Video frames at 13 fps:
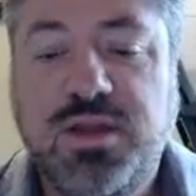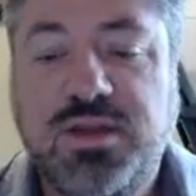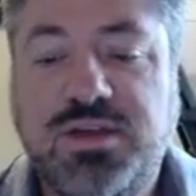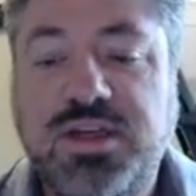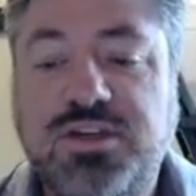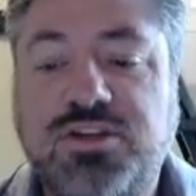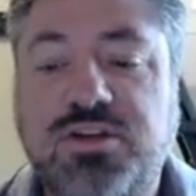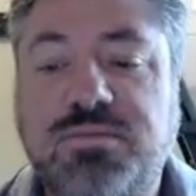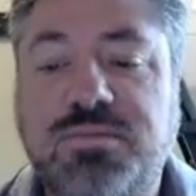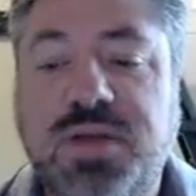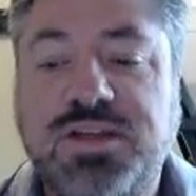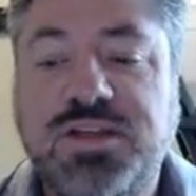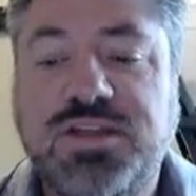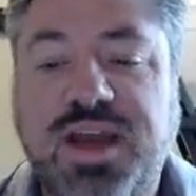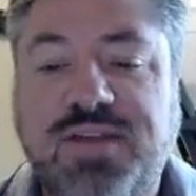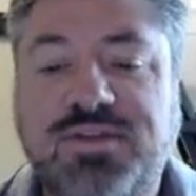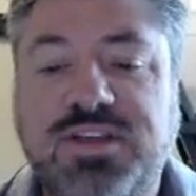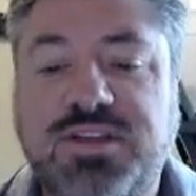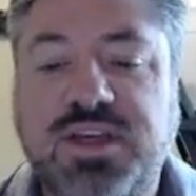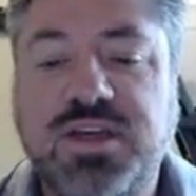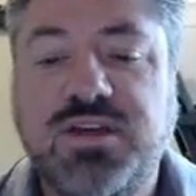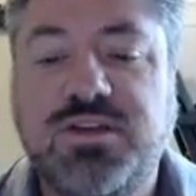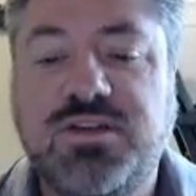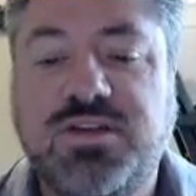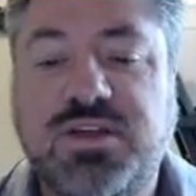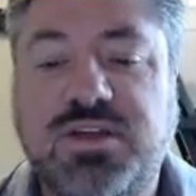The teacher must have the
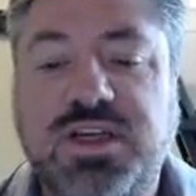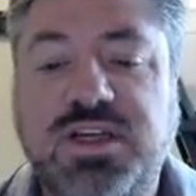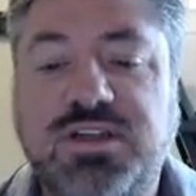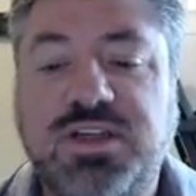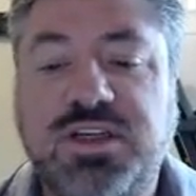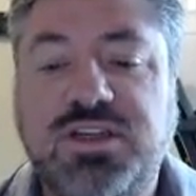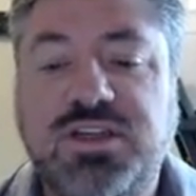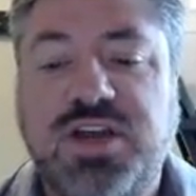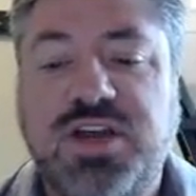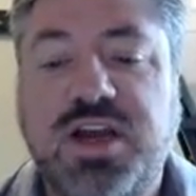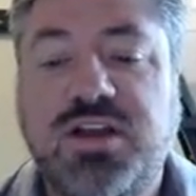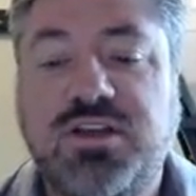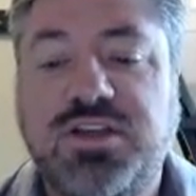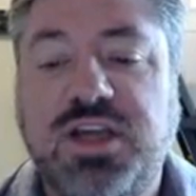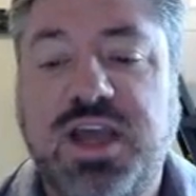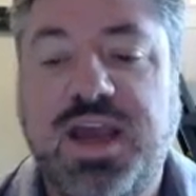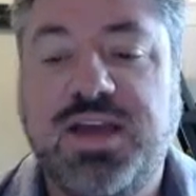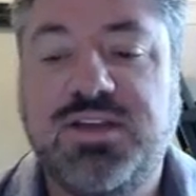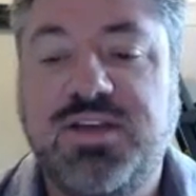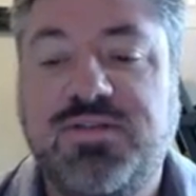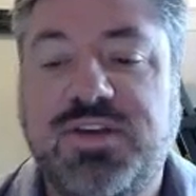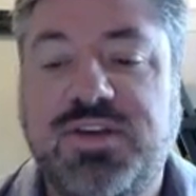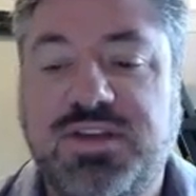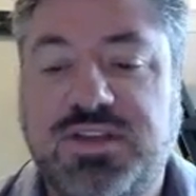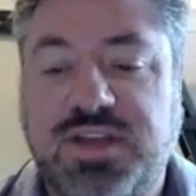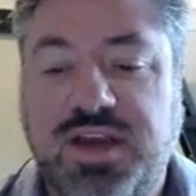skills to teach these challenging
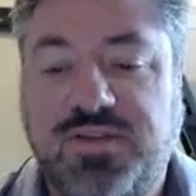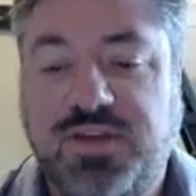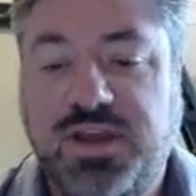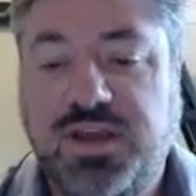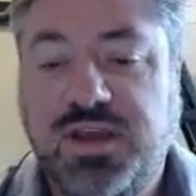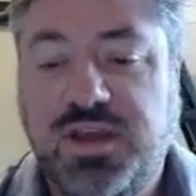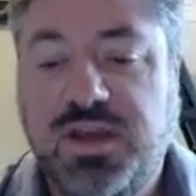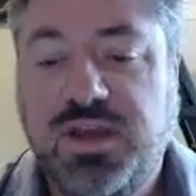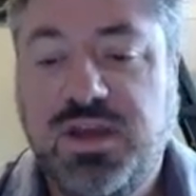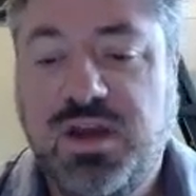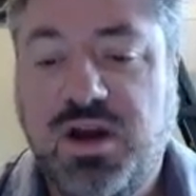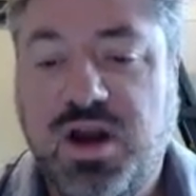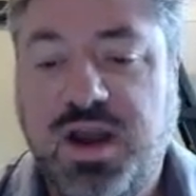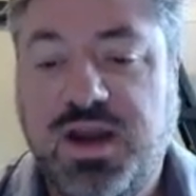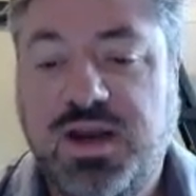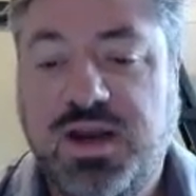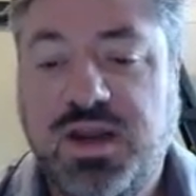activities safely. All right.